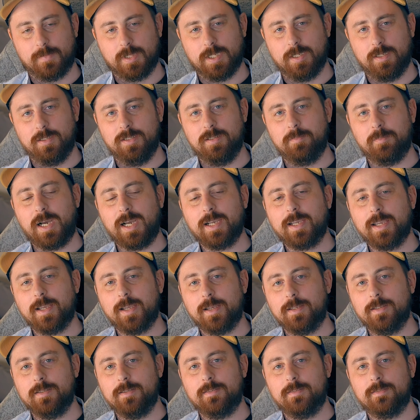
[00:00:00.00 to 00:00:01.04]
In my
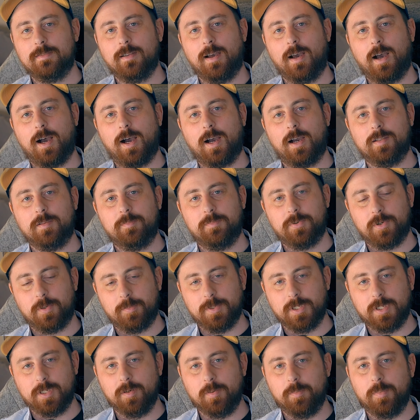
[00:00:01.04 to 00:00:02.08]
case, I'd
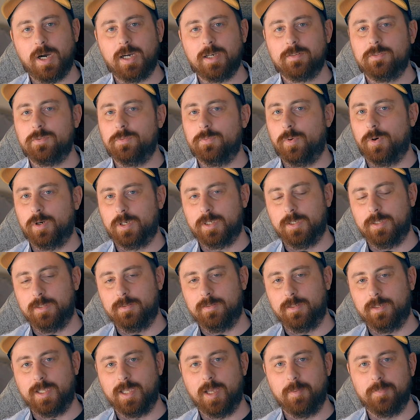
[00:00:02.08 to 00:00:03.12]
probably go back to working in
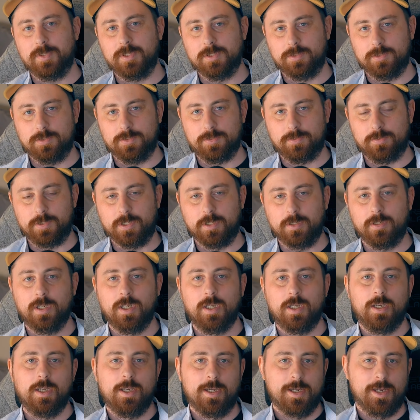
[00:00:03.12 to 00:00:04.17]
the game industry.
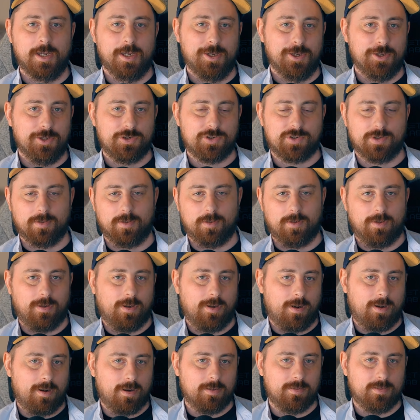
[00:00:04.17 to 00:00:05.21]
Sure,
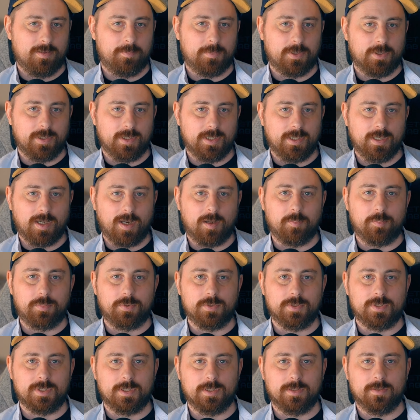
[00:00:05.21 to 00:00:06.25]
all the money I
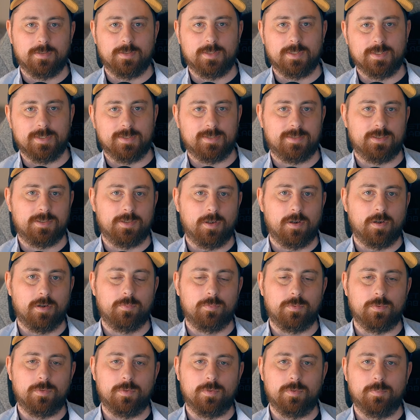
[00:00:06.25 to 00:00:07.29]
put in this year
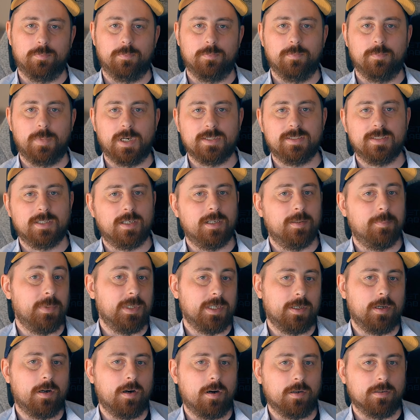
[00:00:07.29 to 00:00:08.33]
would basically be
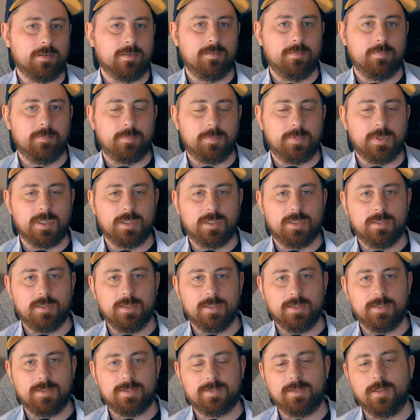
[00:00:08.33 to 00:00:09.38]
gone, but
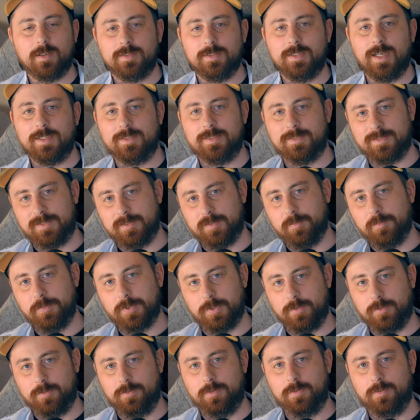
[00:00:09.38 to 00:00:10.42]
it's not that
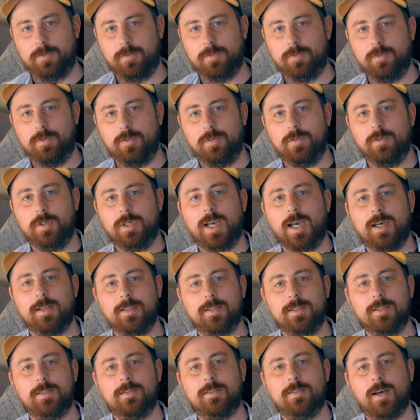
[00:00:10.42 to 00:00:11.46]
simple. You could look at
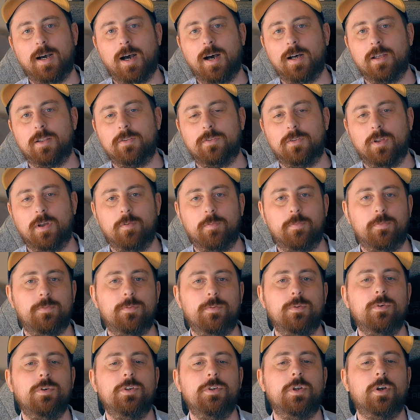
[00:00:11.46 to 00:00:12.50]
it as a
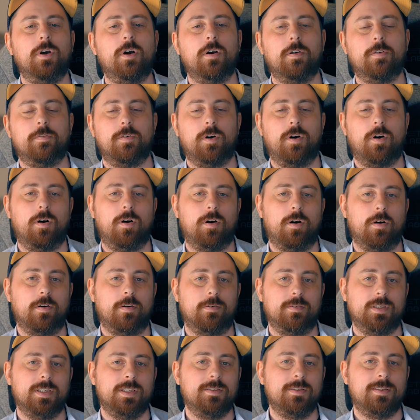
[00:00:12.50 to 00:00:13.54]
full year
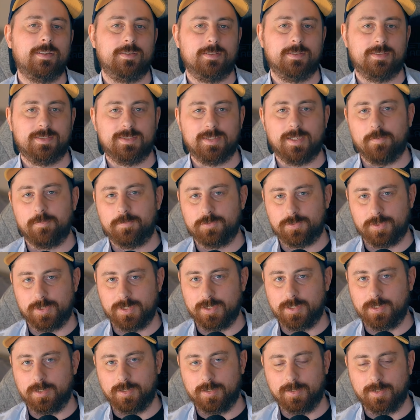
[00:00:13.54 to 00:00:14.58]
of intense
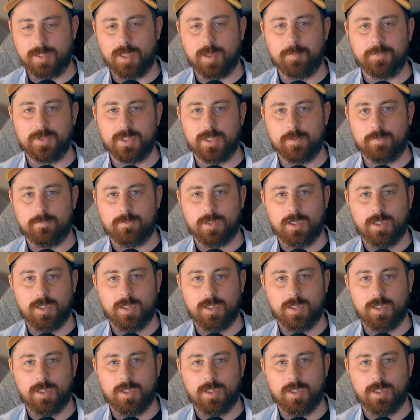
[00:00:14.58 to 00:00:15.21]
self-training in game dev.